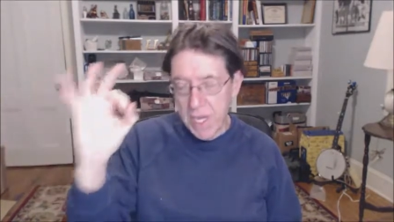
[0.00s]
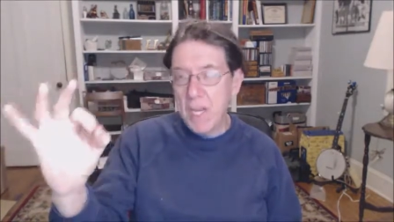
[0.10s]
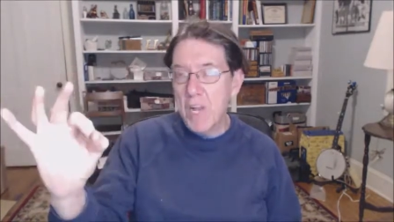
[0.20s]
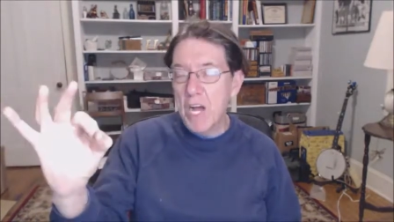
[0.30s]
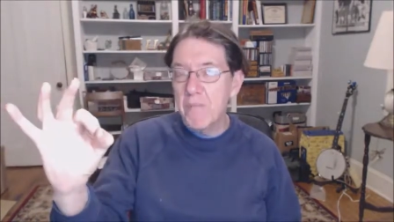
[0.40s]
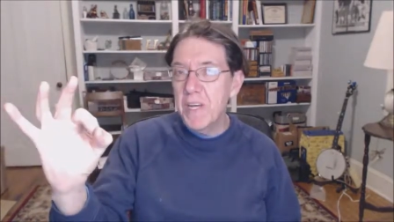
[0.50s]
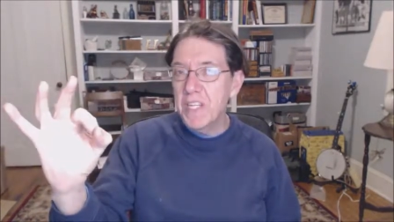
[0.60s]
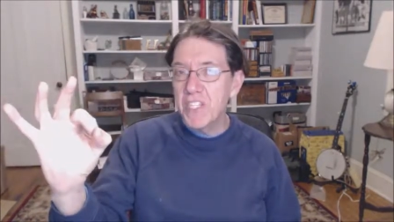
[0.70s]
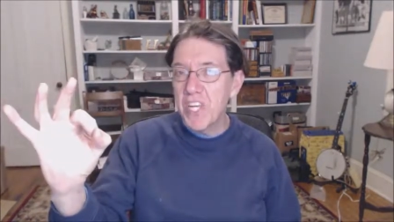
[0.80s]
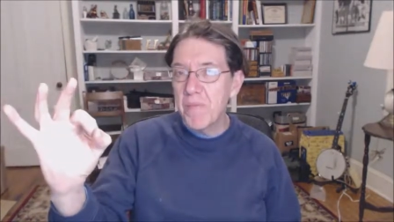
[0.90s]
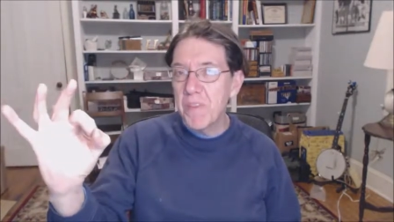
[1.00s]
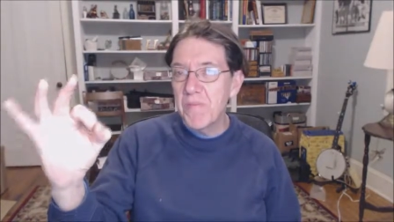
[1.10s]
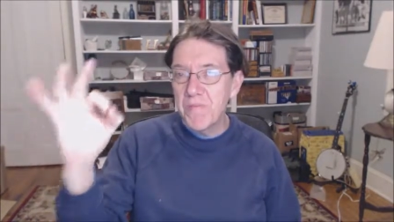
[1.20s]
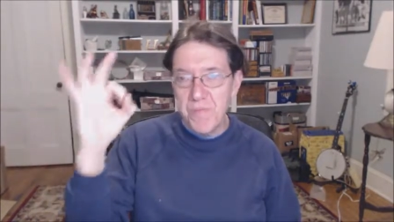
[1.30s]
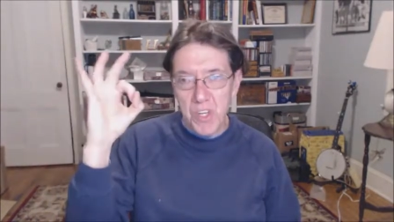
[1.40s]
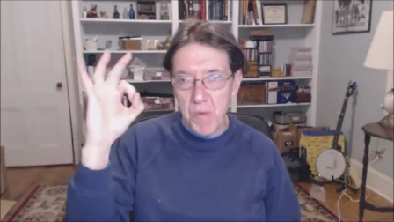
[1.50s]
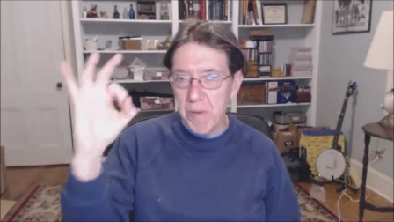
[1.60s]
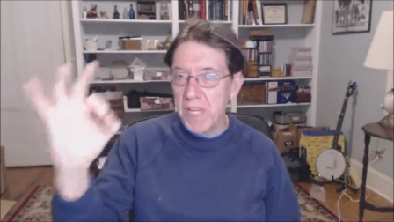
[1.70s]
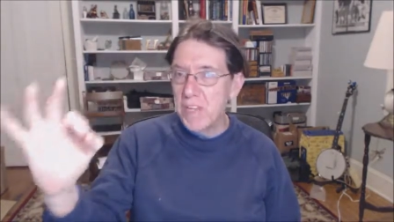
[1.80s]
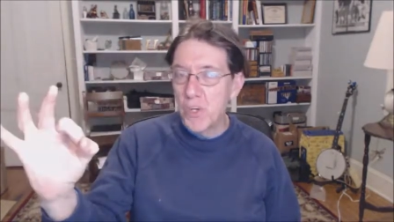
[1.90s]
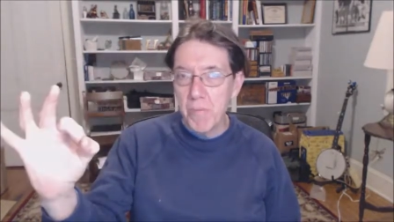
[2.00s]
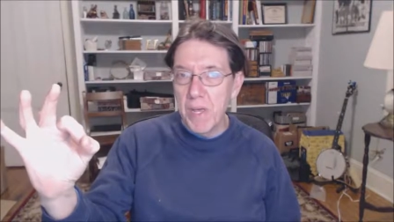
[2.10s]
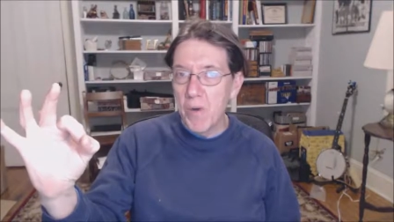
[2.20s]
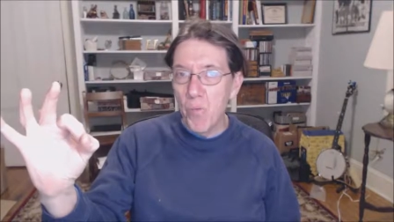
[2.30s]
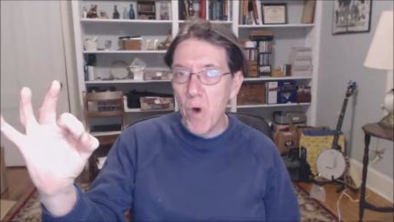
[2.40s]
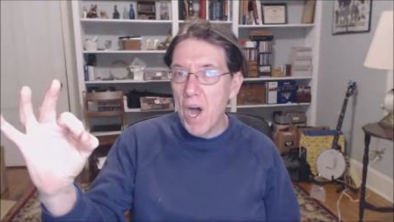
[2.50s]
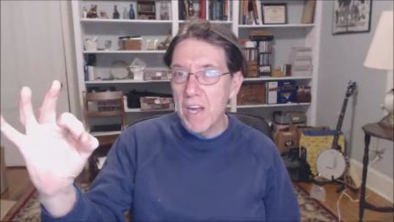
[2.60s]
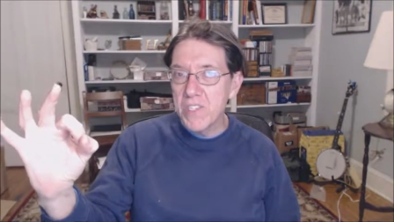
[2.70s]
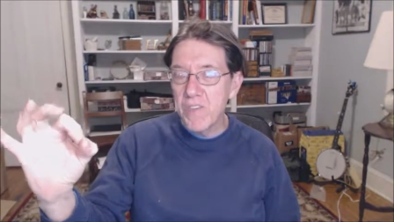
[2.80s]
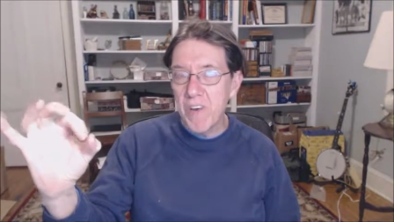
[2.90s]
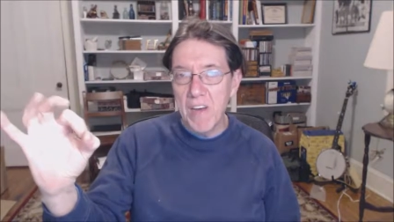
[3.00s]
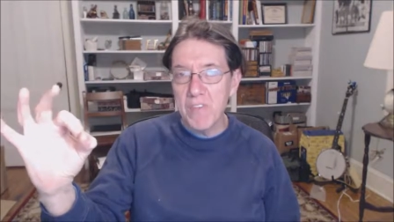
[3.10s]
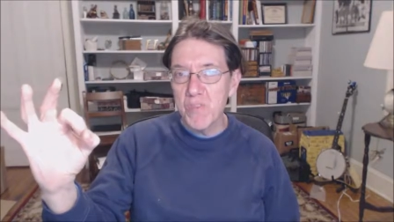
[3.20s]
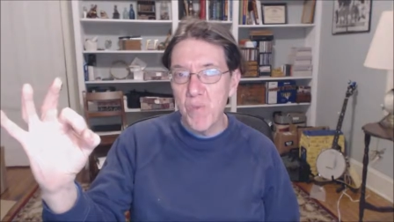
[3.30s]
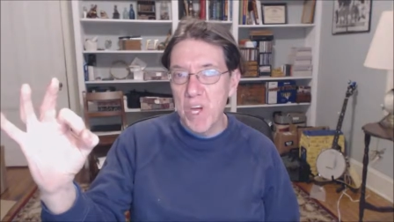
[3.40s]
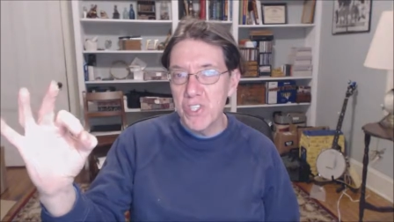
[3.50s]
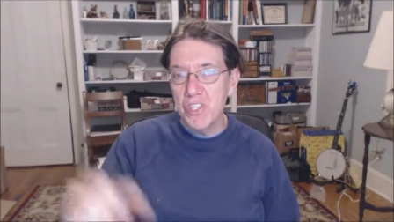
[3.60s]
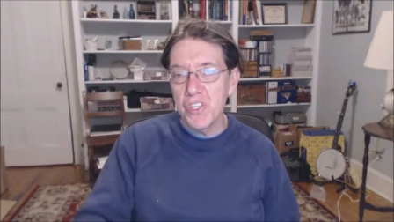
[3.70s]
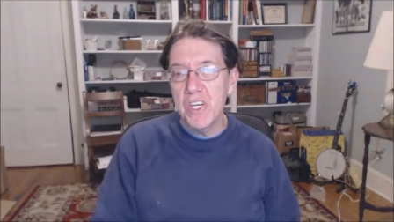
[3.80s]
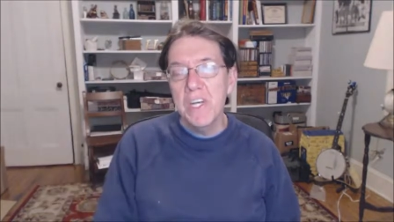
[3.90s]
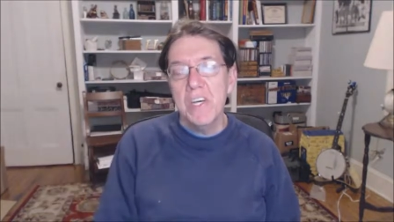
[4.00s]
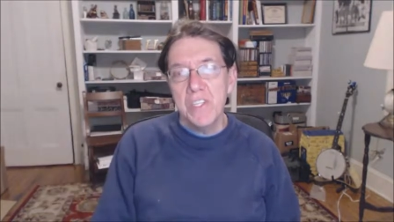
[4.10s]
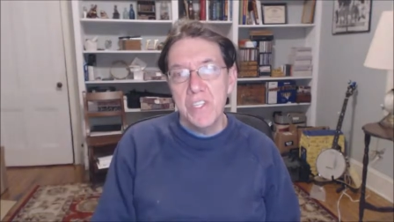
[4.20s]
That clock means something. You're being you're being watched. Fiverr's watching you.